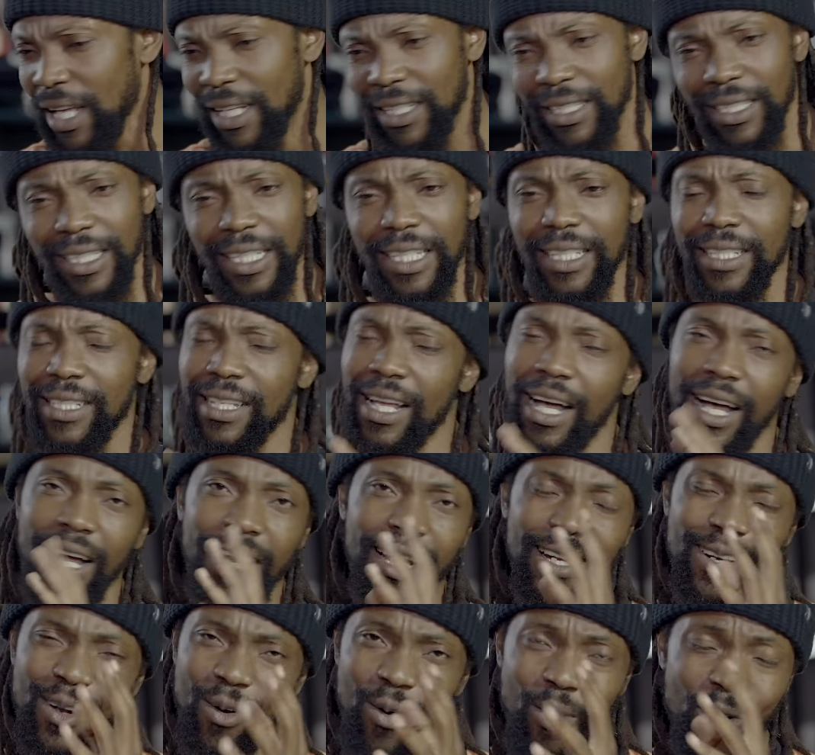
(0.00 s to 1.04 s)

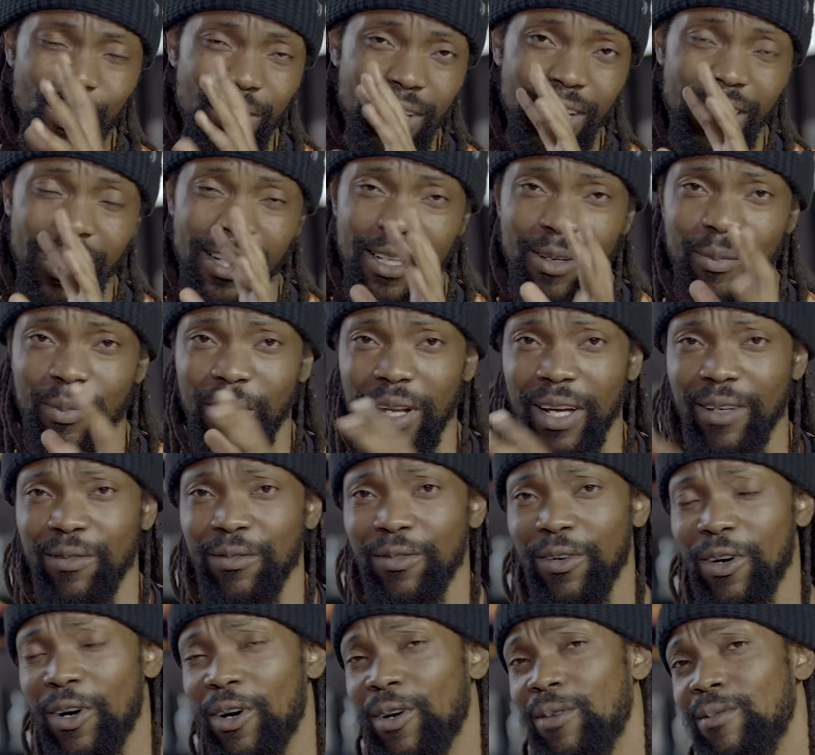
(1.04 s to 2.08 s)
Deezer, and all the other
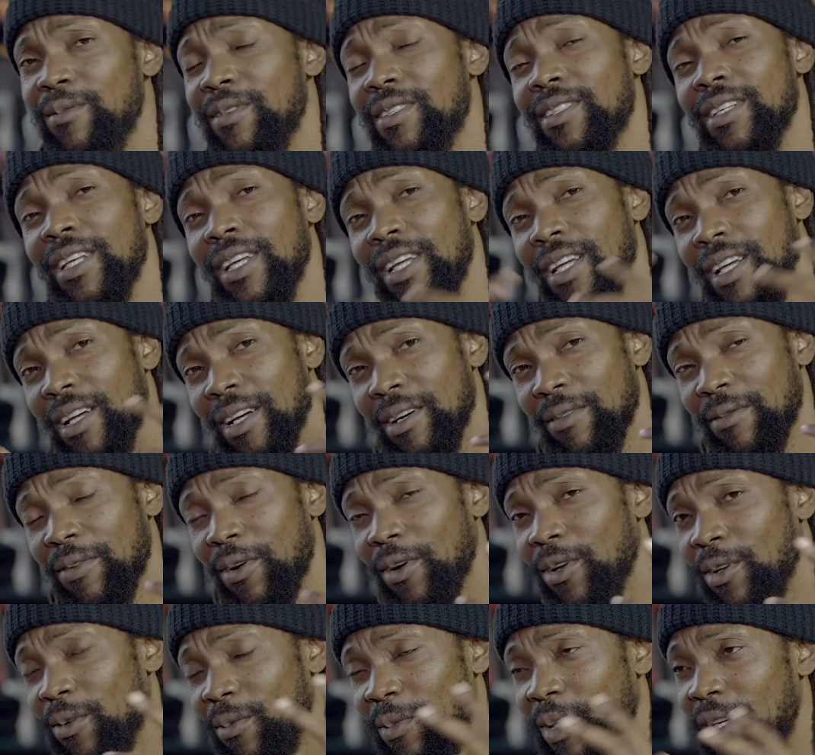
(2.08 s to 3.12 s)
platforms. Mm-hmm.
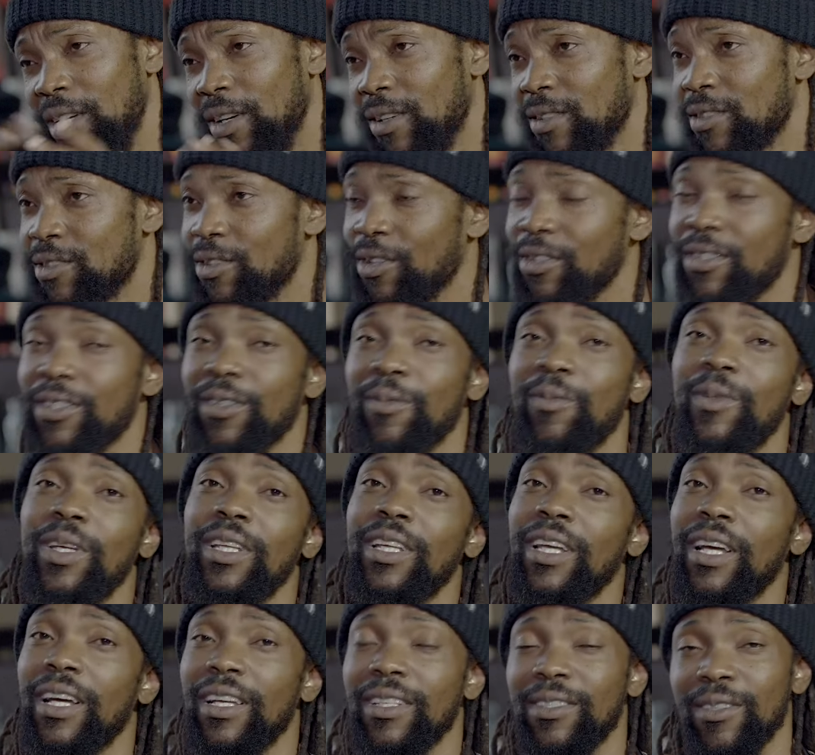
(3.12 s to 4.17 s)
Follow me on social
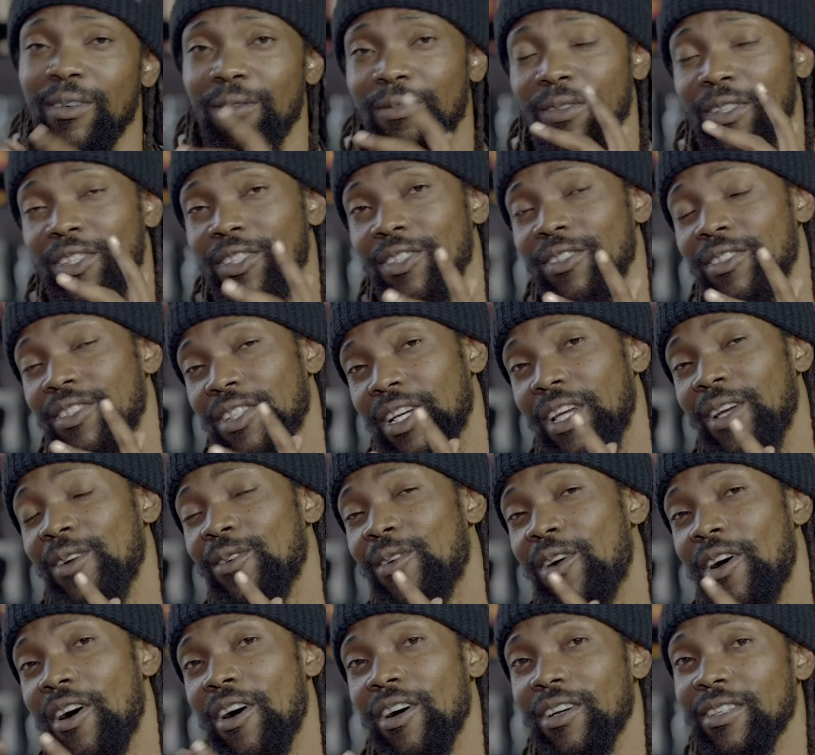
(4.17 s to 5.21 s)
media, it's Official
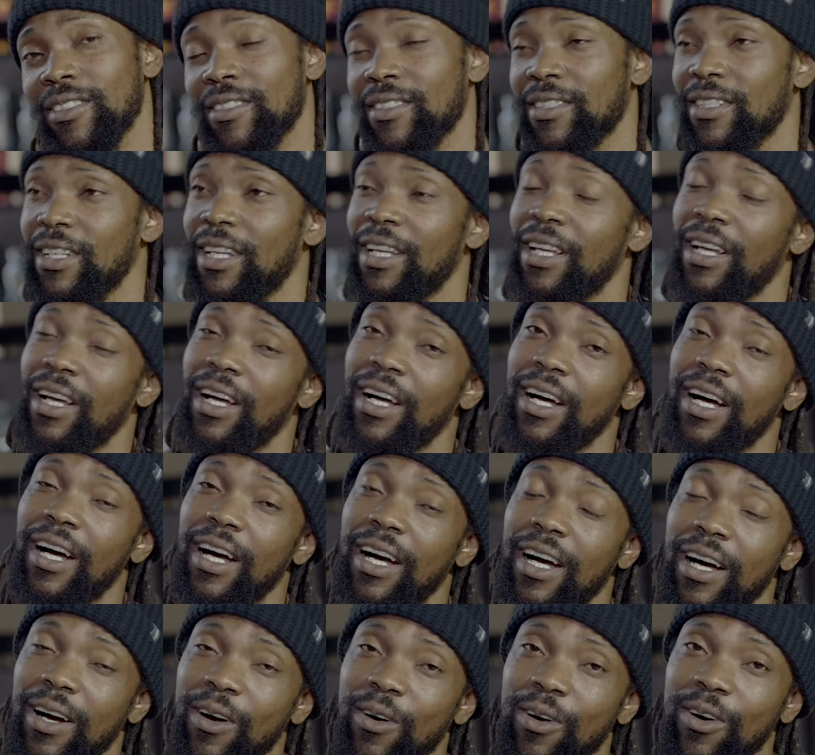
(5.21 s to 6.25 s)
J-Rox,
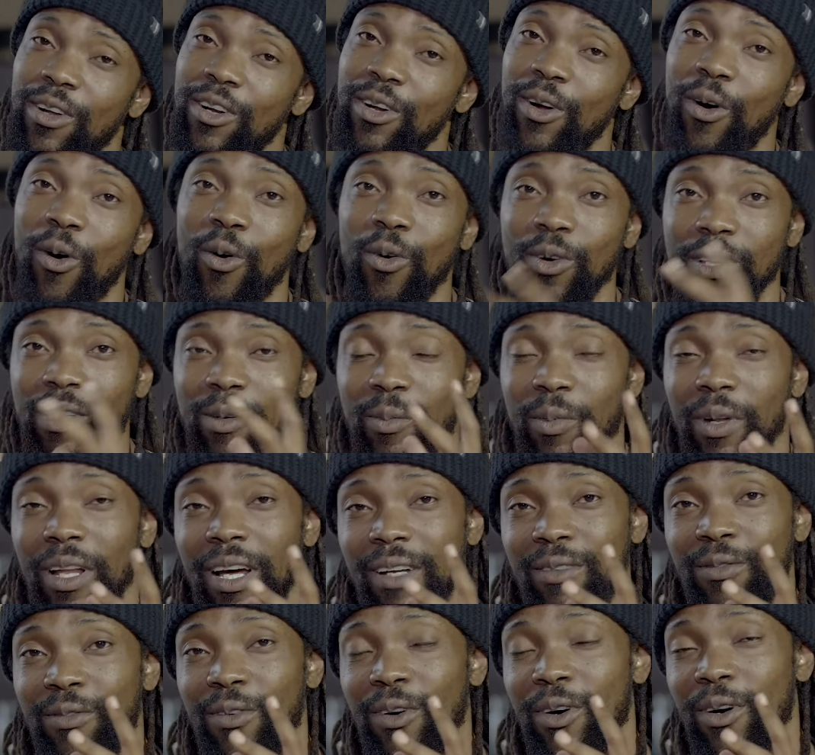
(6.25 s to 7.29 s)
on all the
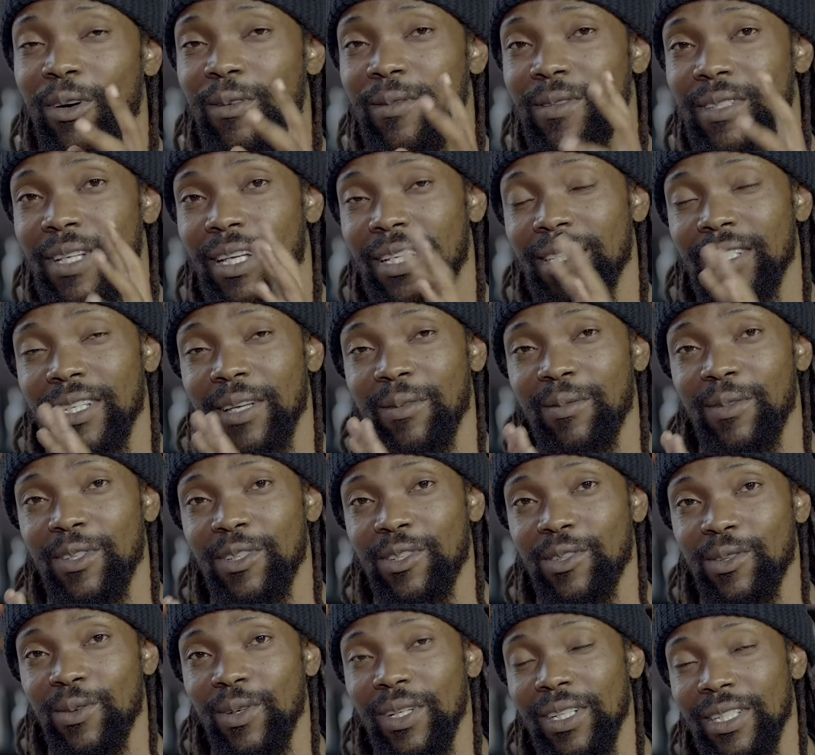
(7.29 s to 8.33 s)
platforms
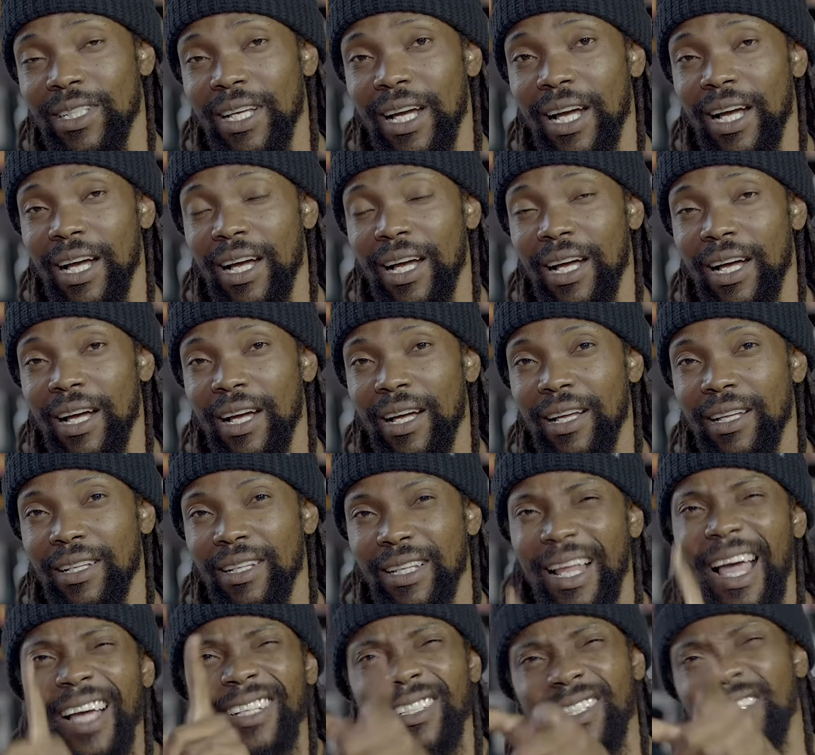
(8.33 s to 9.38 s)
except Twitter.
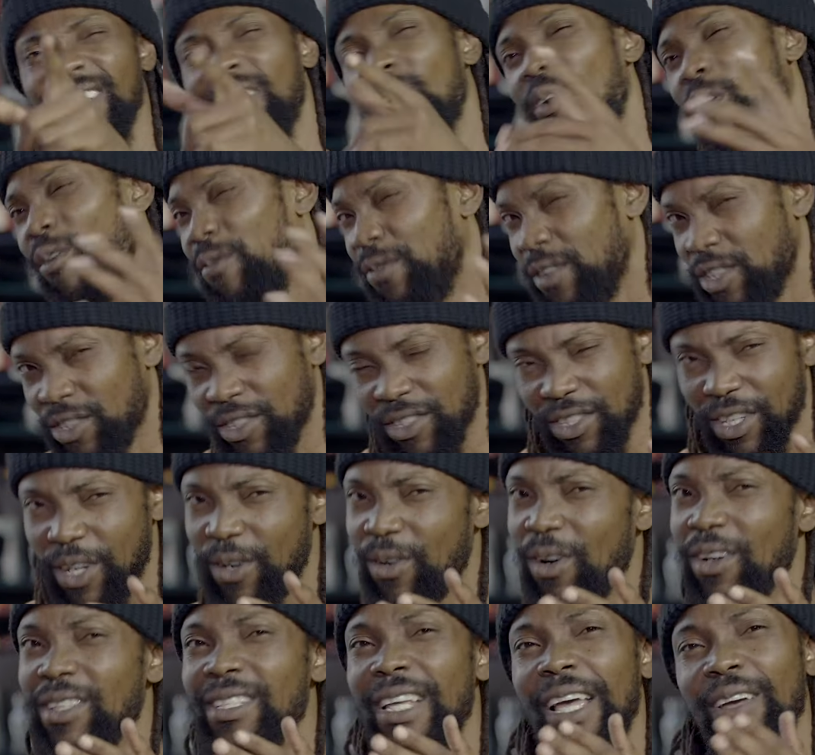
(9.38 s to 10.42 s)
Actually, Official
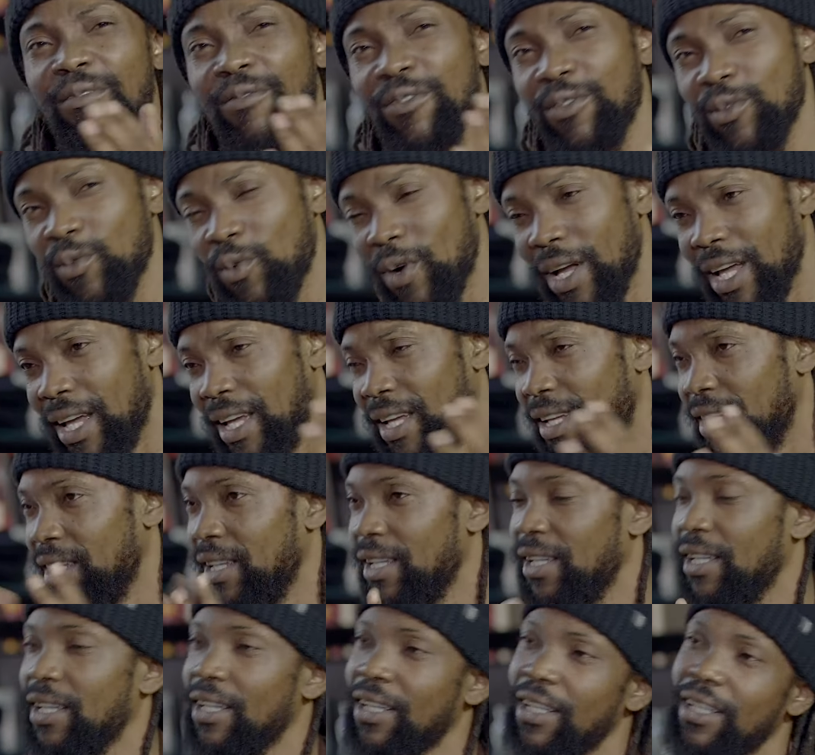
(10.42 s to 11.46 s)
J-Rox everywhere,
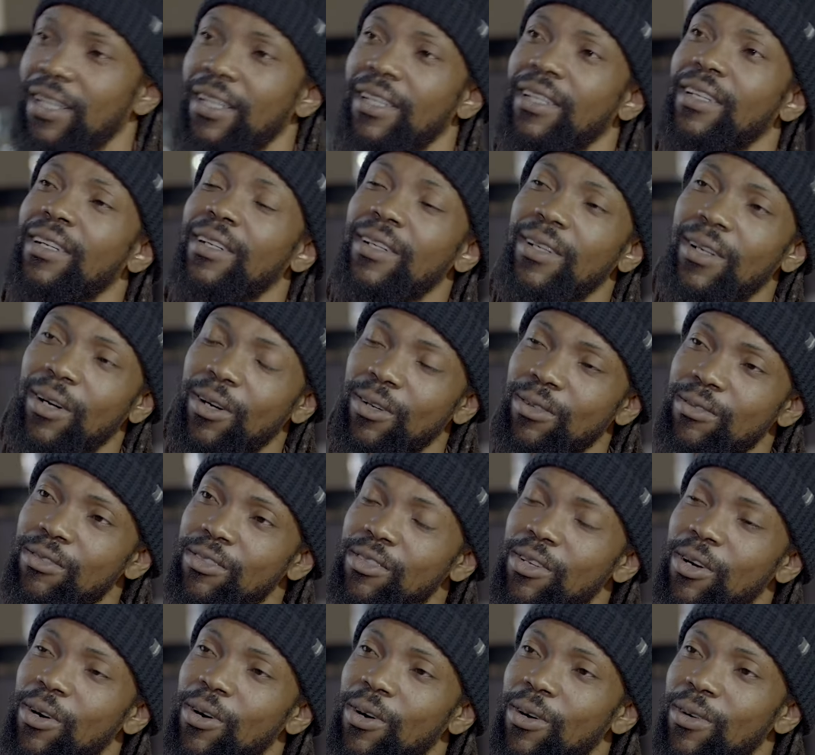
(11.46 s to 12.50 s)
you know.
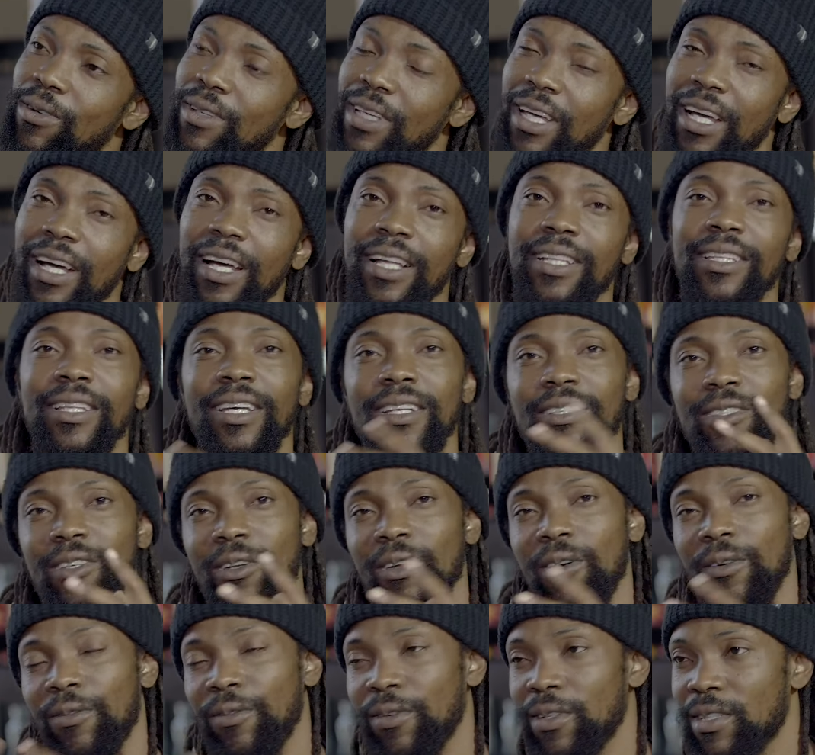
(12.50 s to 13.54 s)
So yeah, and thanks a
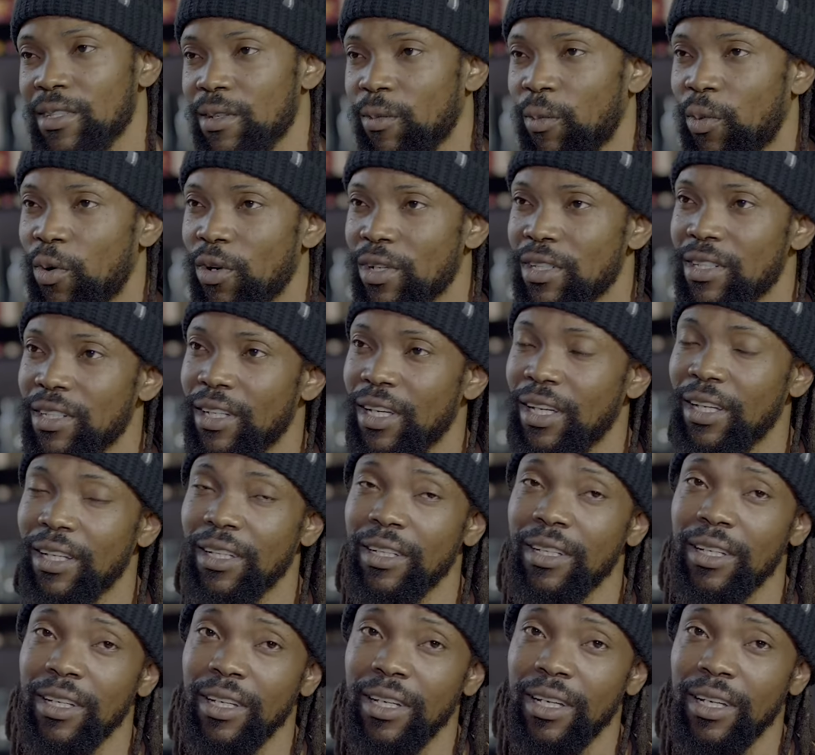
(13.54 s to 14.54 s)
lot for supporting